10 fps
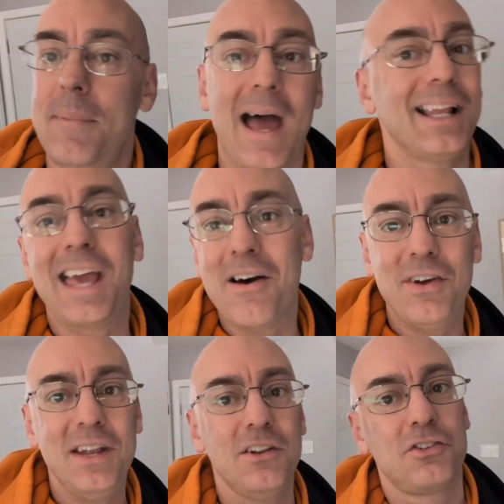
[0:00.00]
Matt and
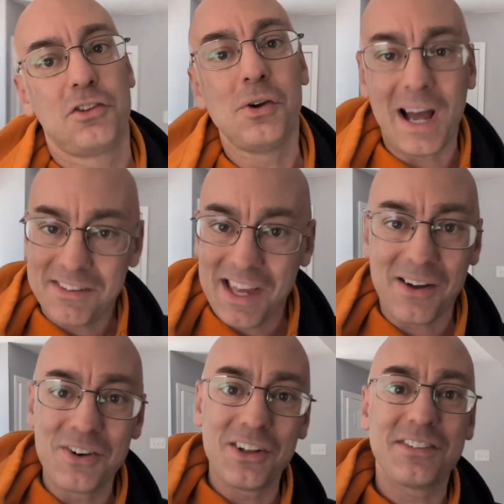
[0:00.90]
Kevin, two guys take
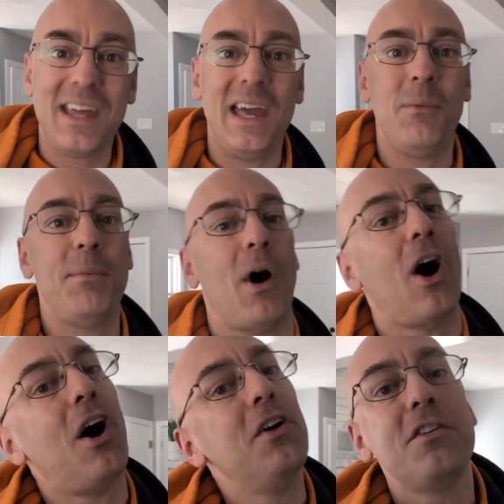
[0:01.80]
on real estate. We bought
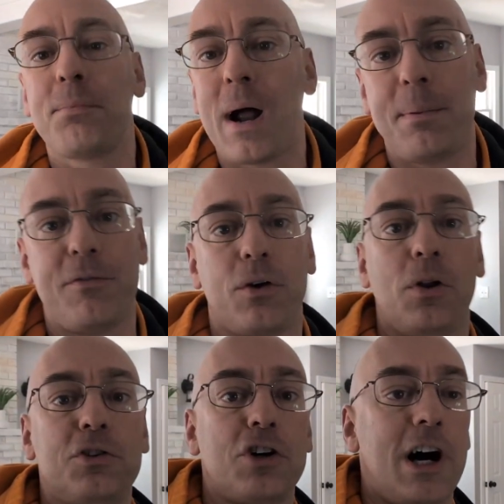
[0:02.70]
hundreds of property at
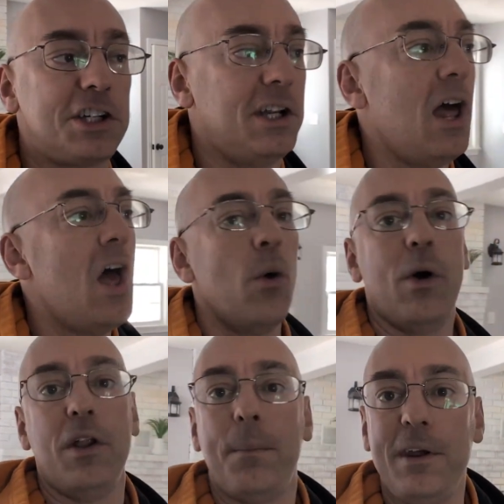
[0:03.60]
foreclosure auction,
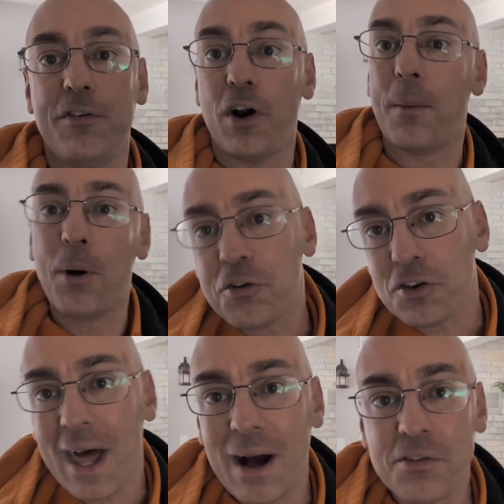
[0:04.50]
whether it be for our
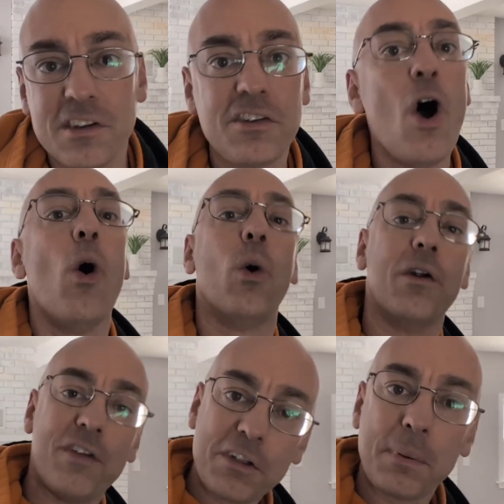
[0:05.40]
personal houses or
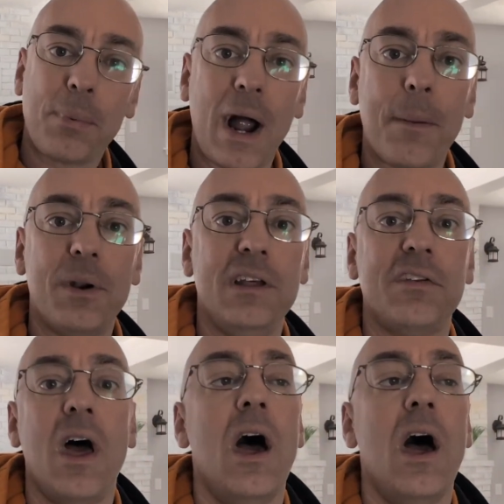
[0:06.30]
investment properties.